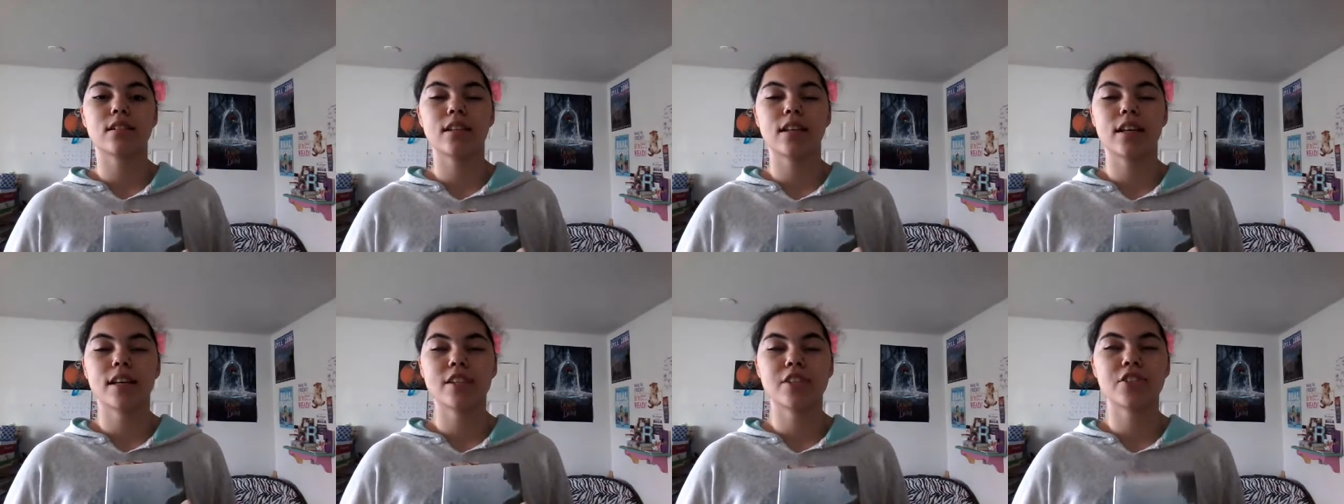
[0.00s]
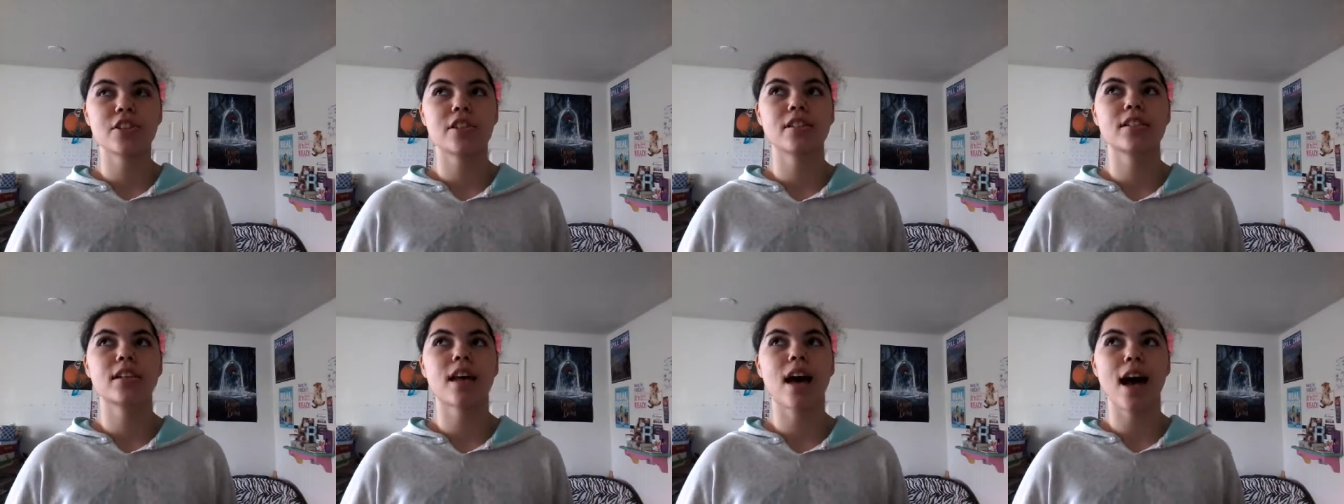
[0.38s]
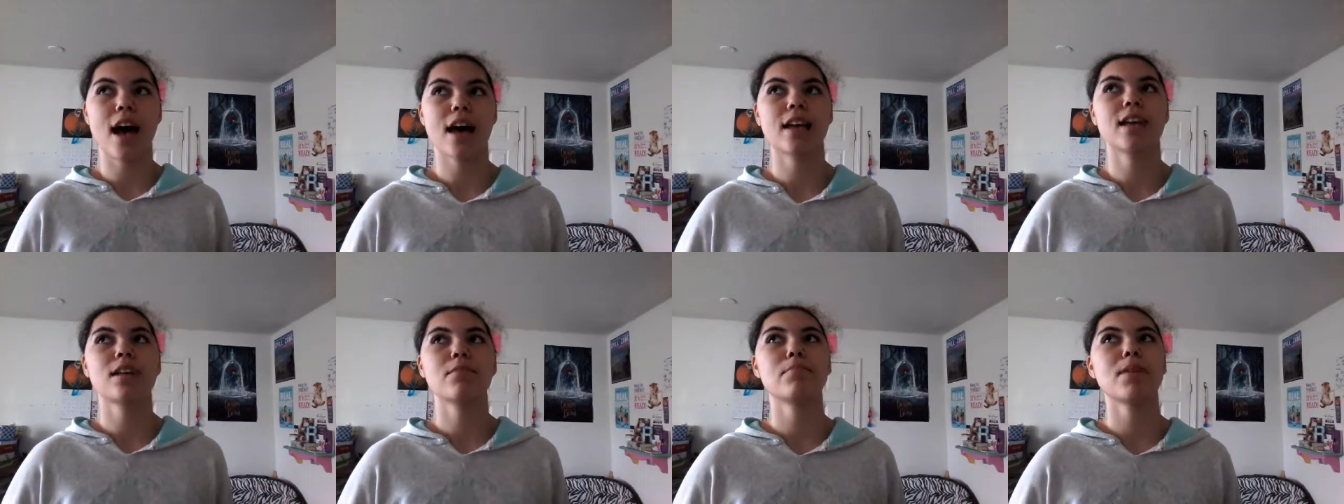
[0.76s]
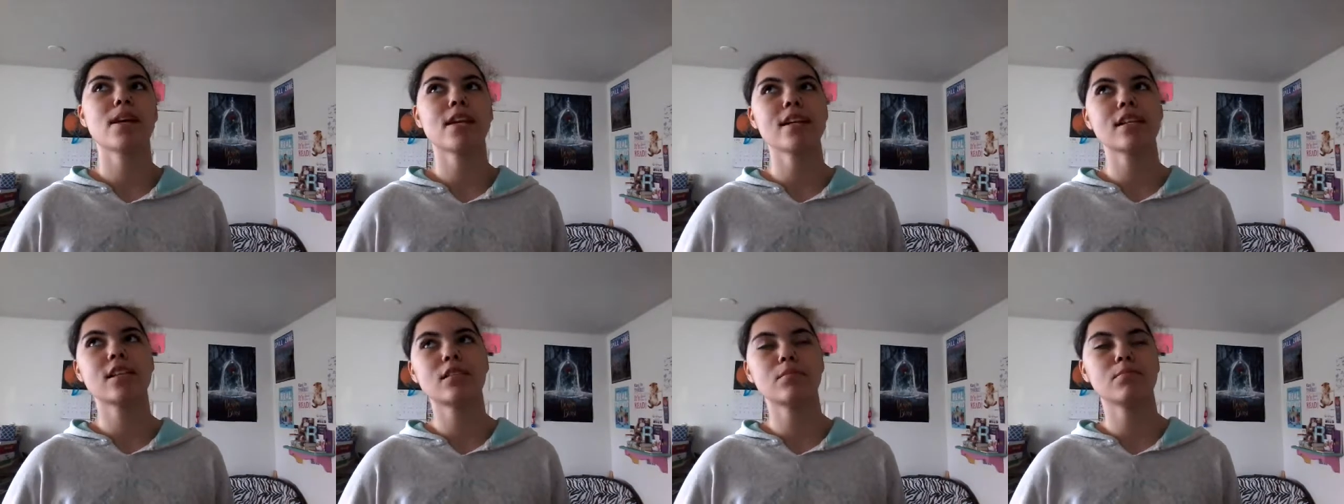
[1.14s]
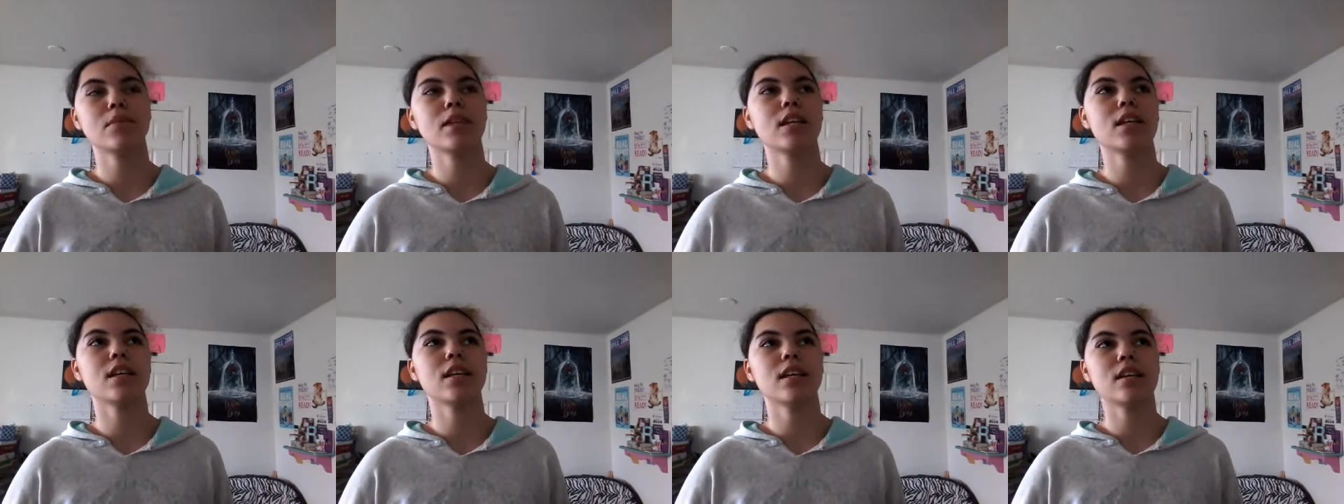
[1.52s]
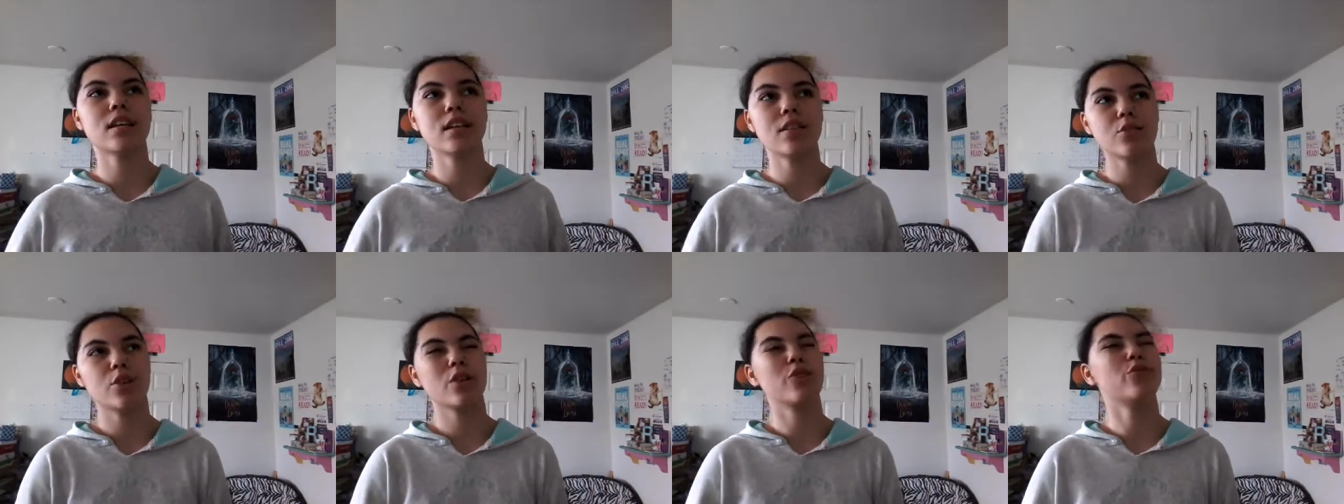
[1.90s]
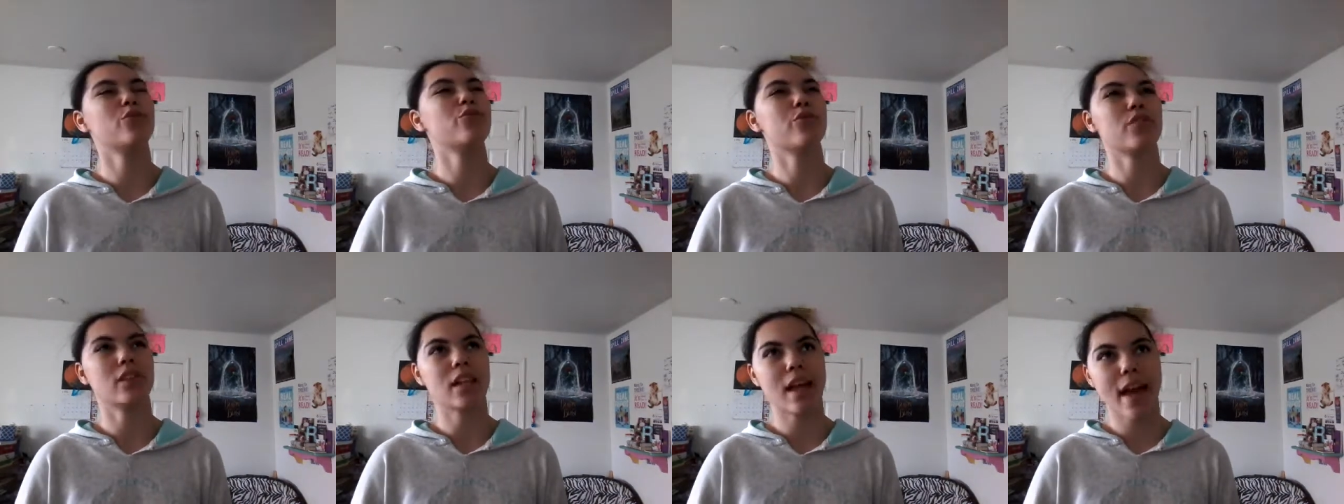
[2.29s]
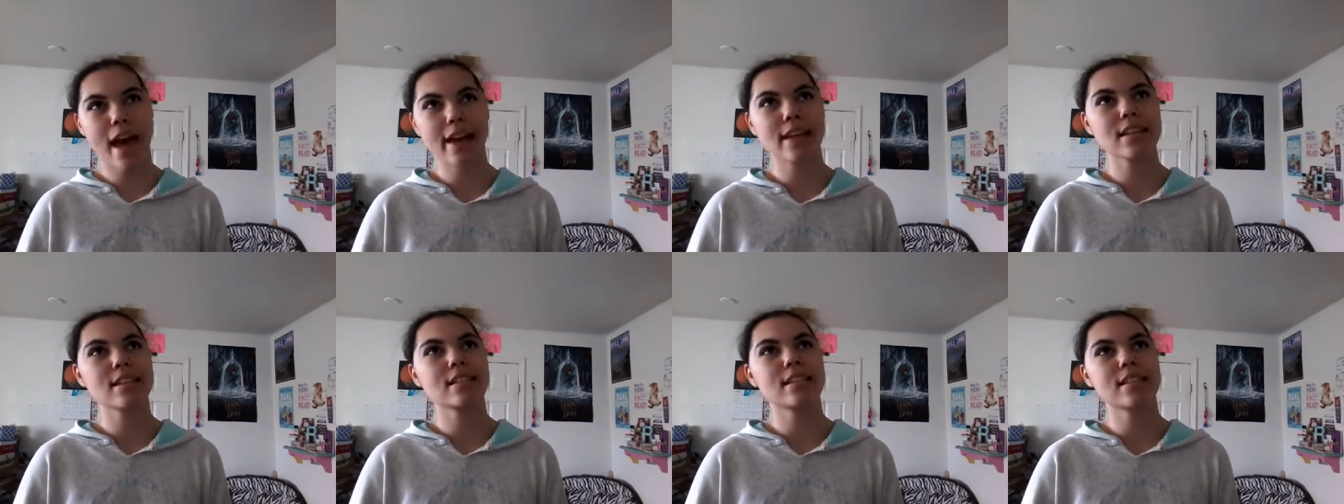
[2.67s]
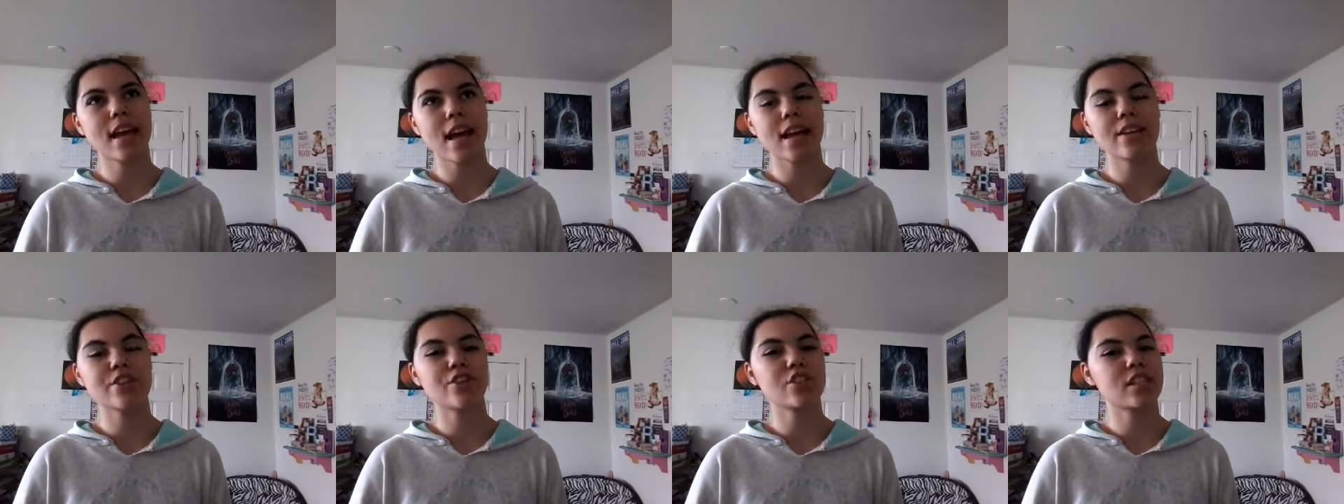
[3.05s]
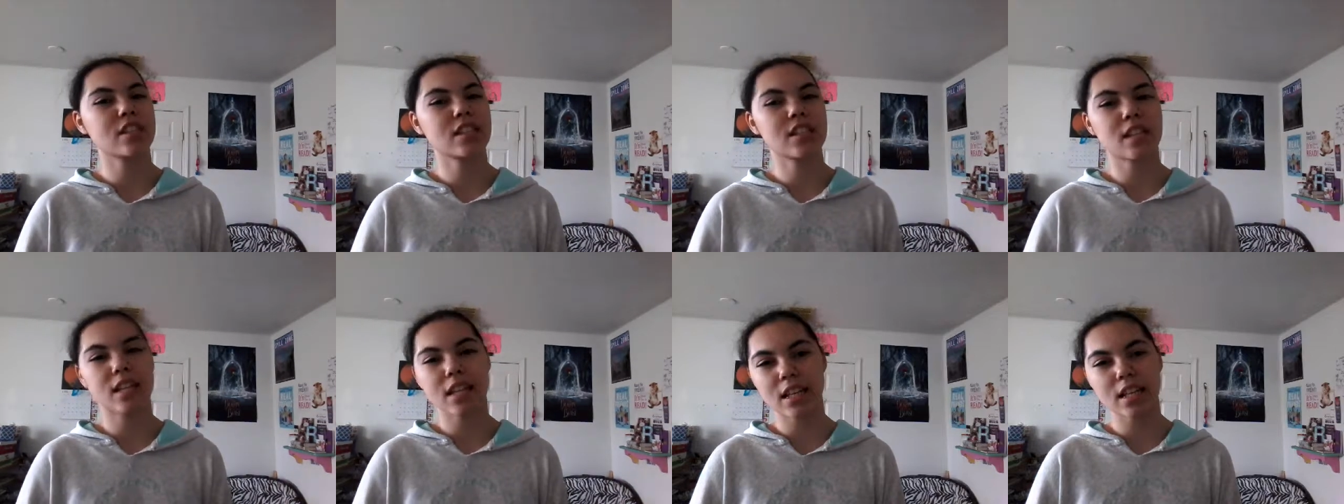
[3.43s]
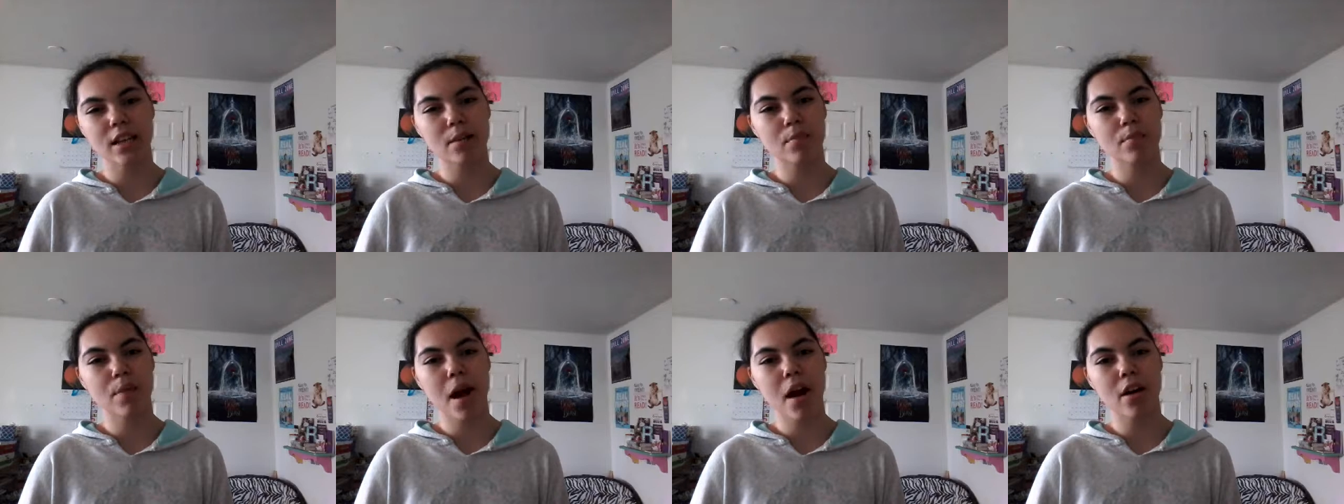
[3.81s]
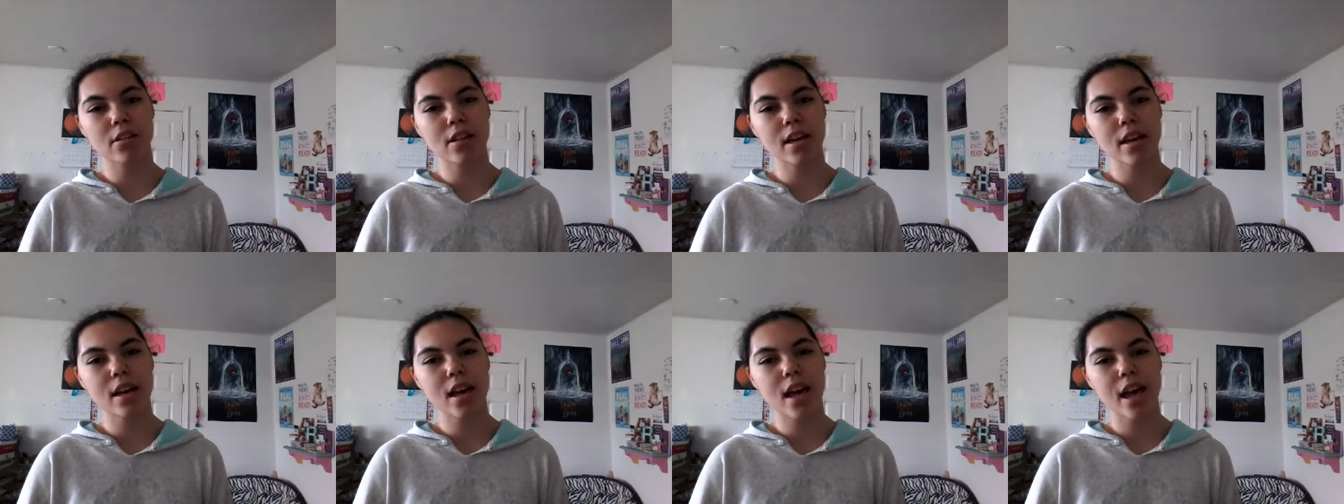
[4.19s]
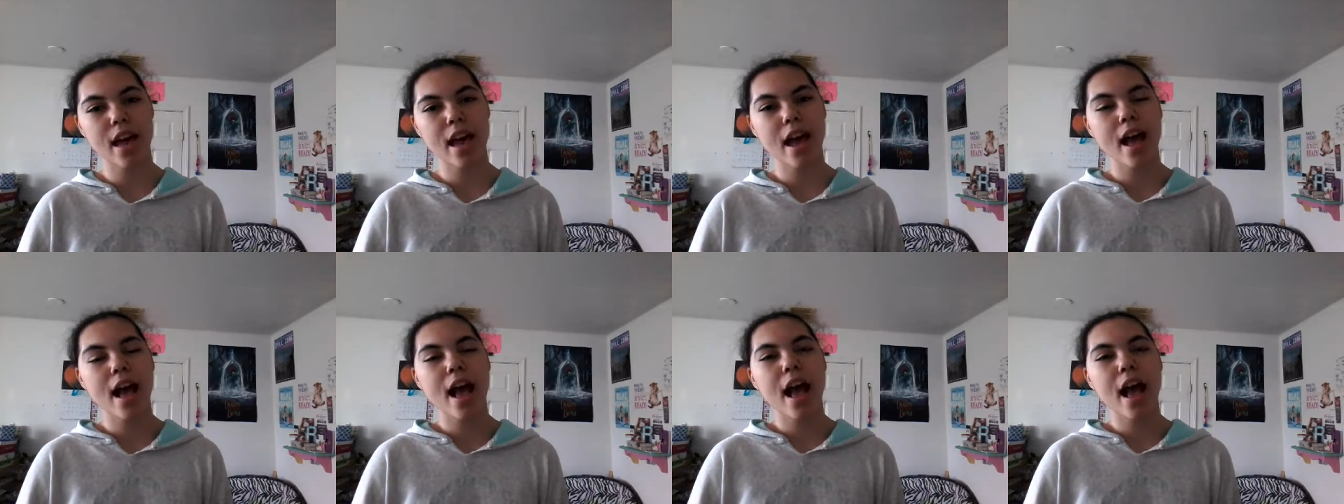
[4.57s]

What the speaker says: it just kind of makes me reflect and just think about it.